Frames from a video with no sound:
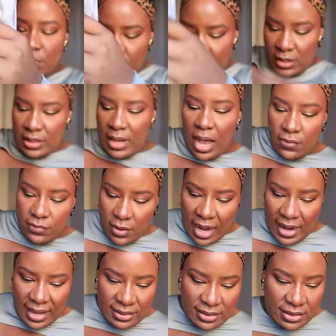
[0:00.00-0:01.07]
bring it out. I
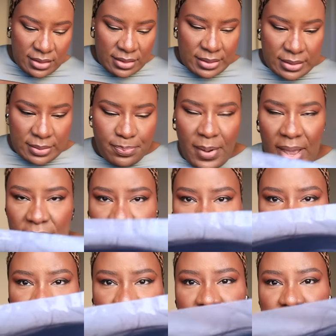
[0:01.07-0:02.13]
like this pack.
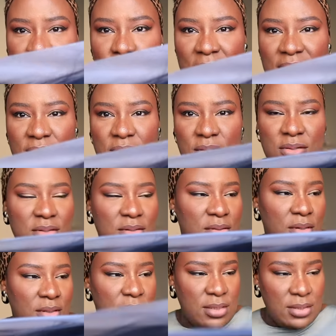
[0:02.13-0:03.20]
It's quite
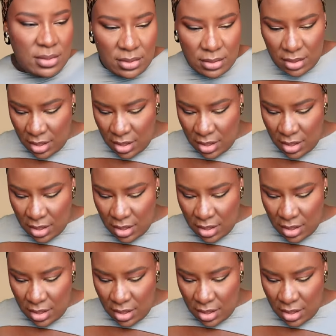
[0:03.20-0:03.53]
stunning.